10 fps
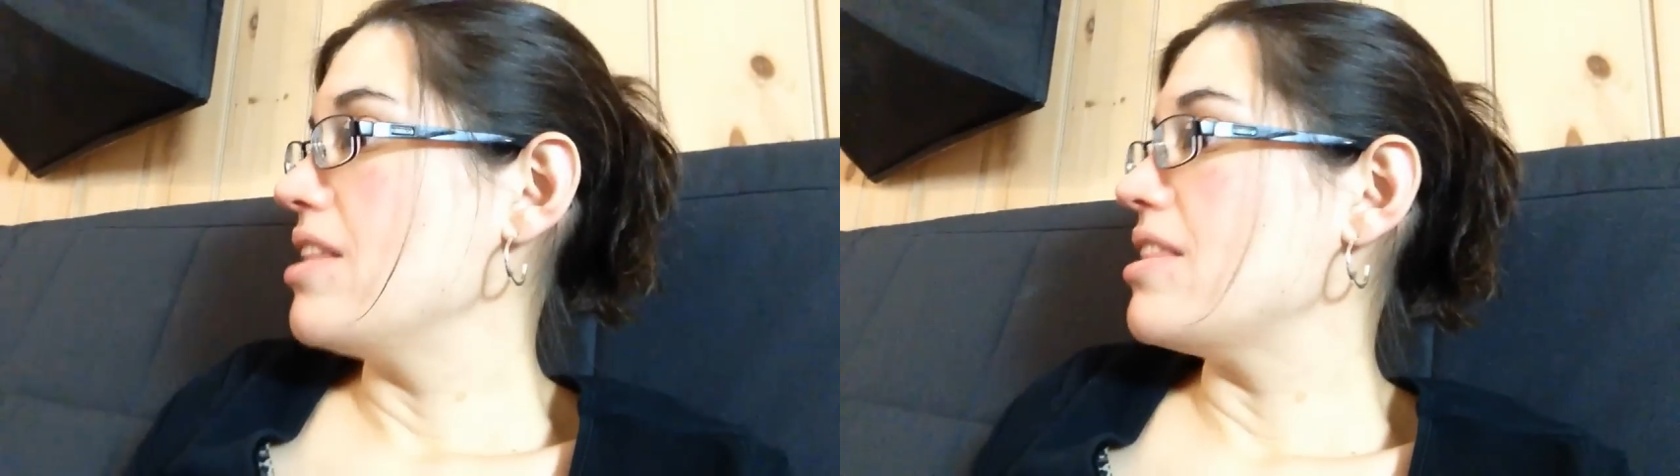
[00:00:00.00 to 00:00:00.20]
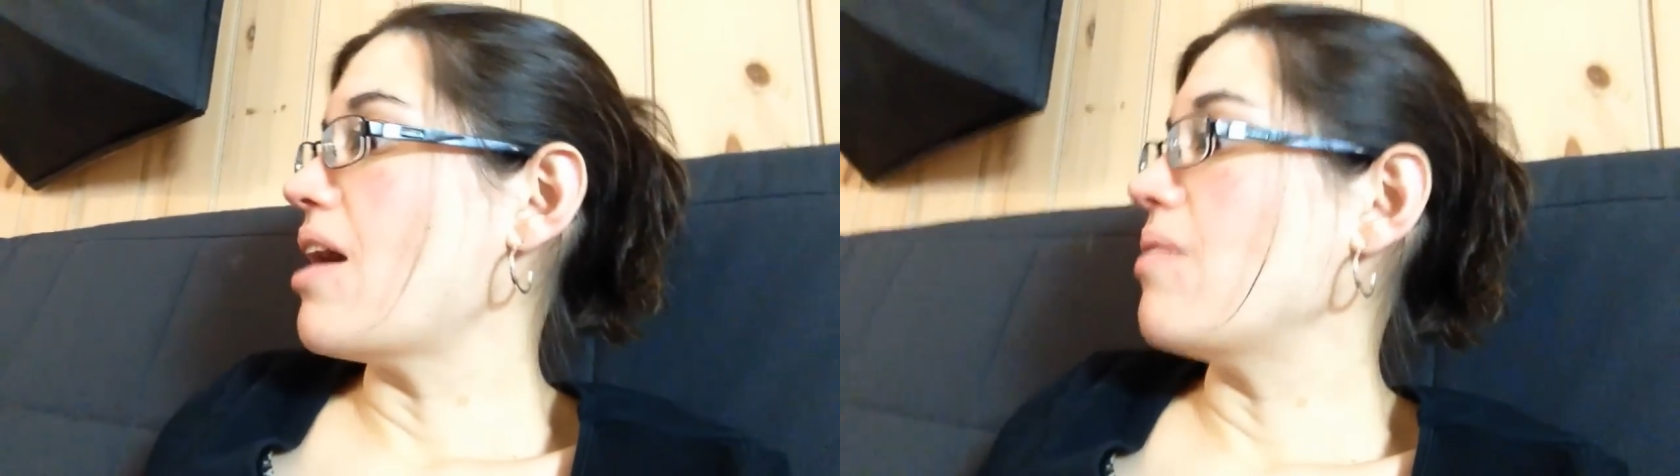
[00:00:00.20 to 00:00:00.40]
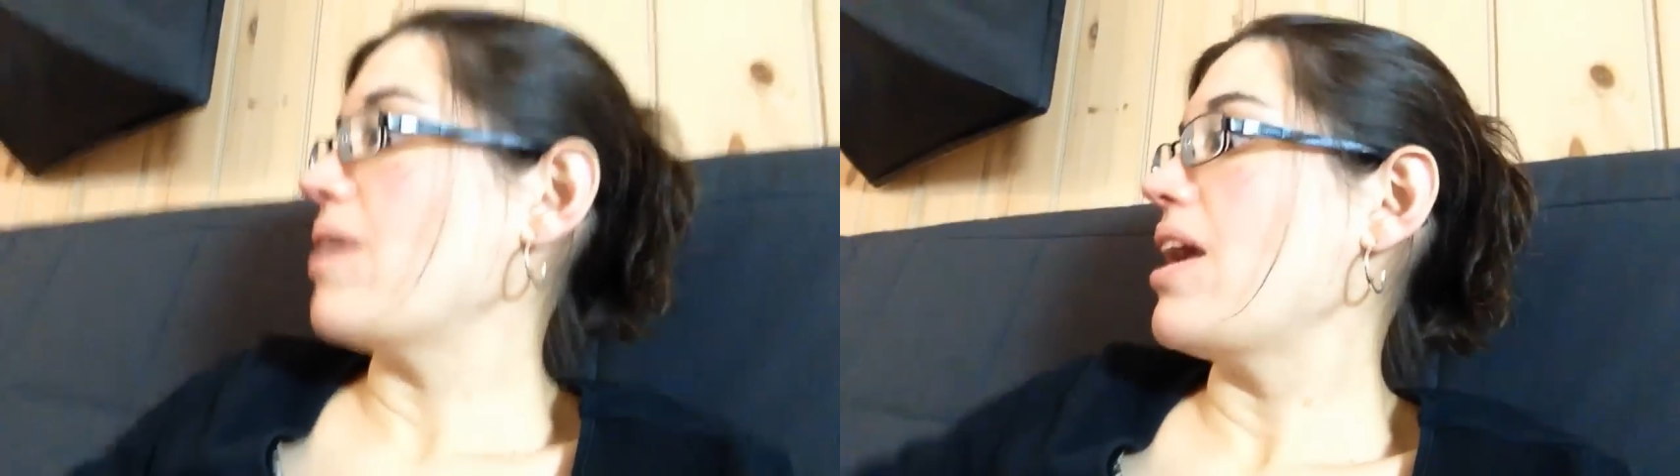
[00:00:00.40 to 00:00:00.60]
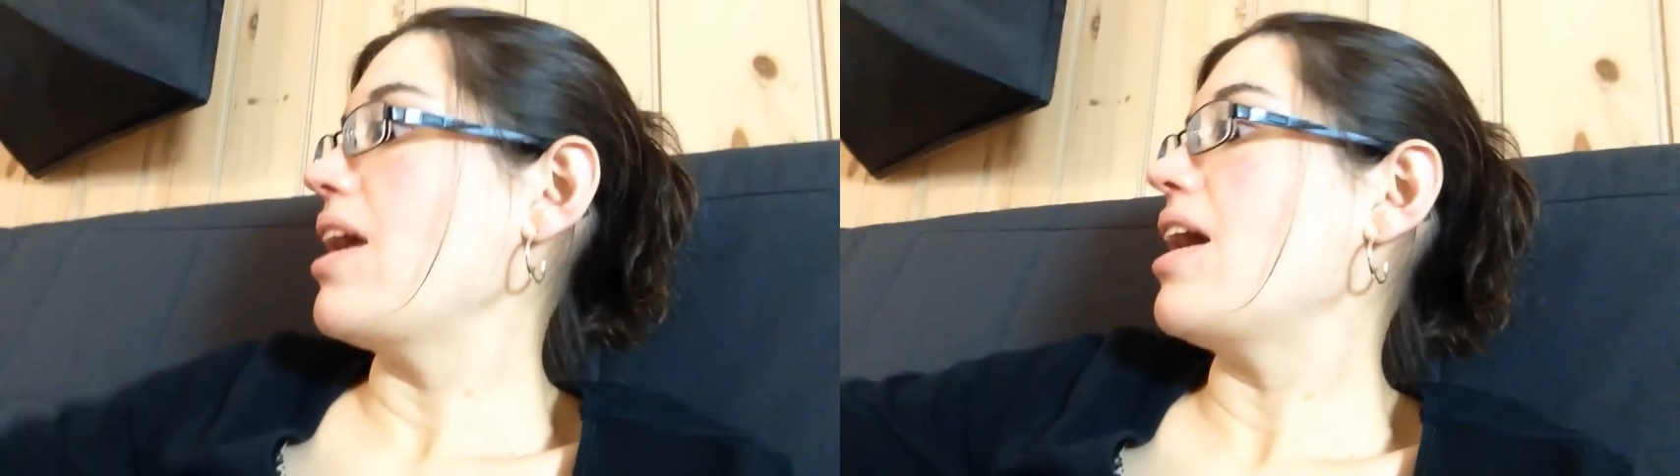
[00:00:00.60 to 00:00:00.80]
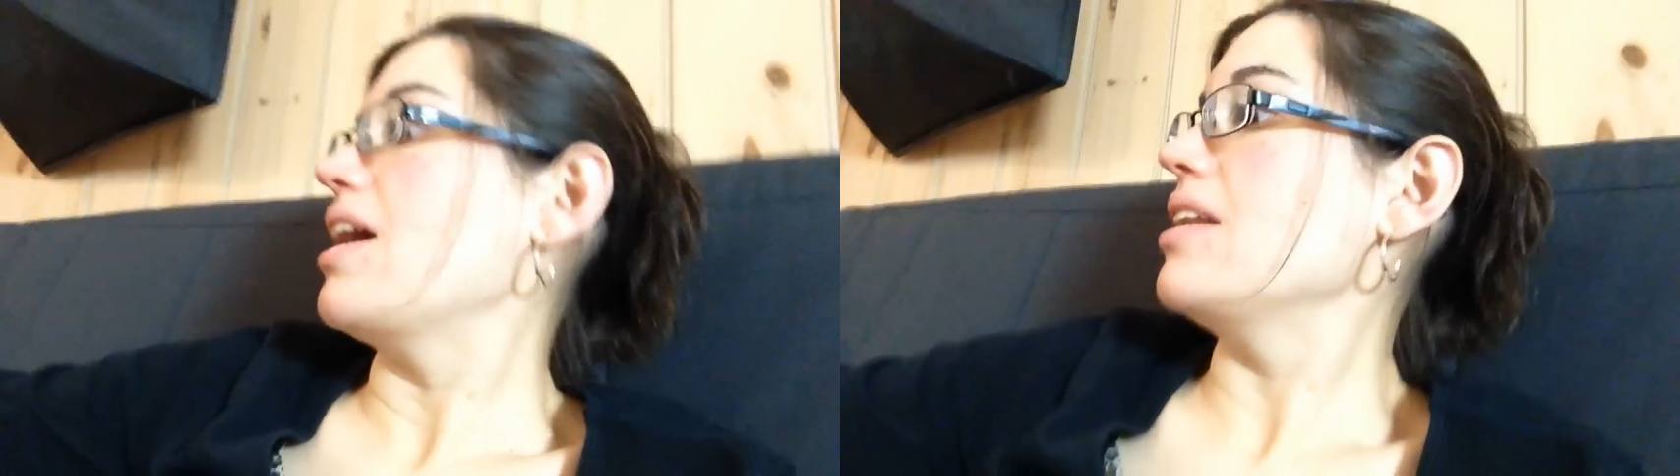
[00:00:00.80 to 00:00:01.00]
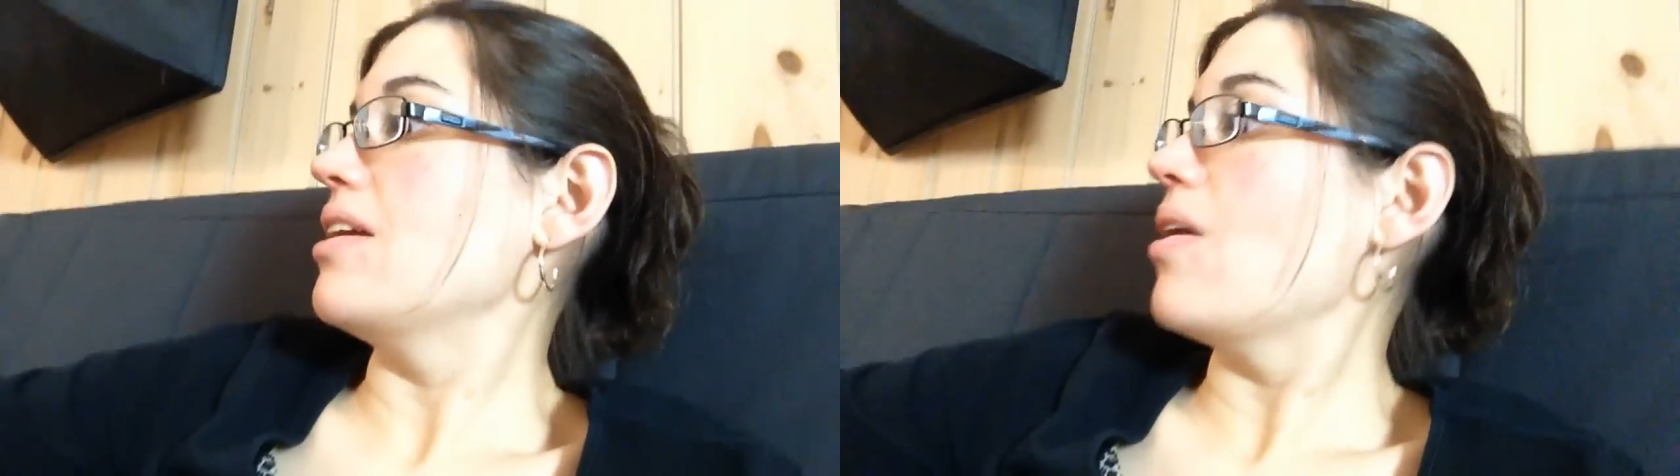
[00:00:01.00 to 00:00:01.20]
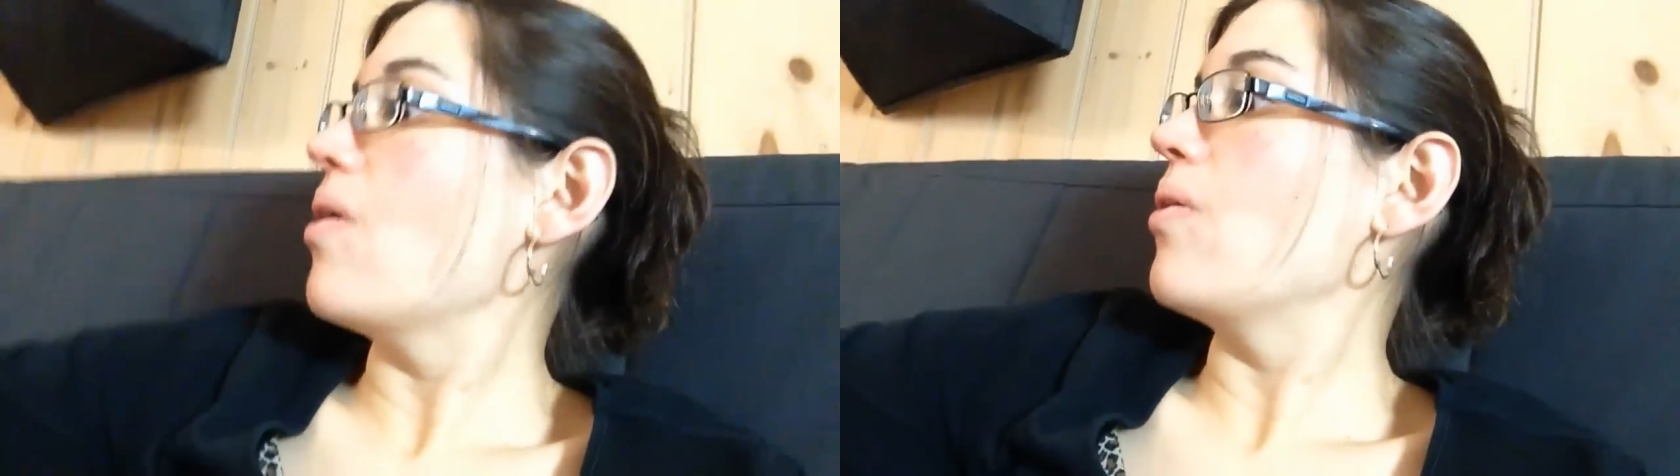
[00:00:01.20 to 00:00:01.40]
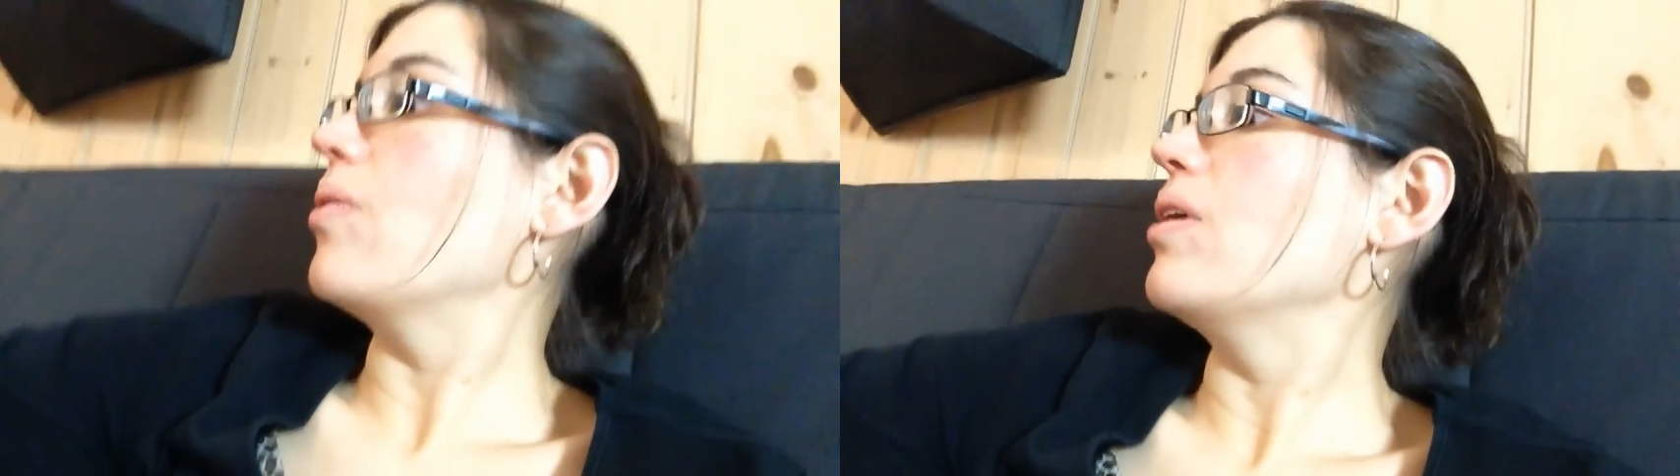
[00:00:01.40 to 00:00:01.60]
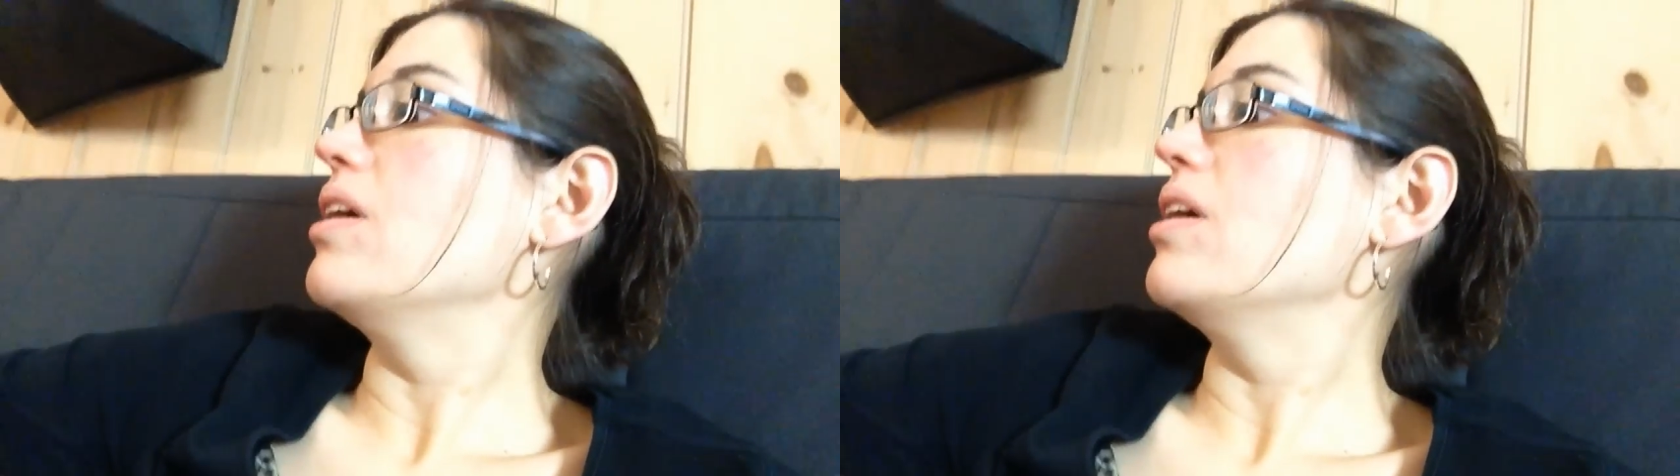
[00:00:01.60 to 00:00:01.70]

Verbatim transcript: That way I know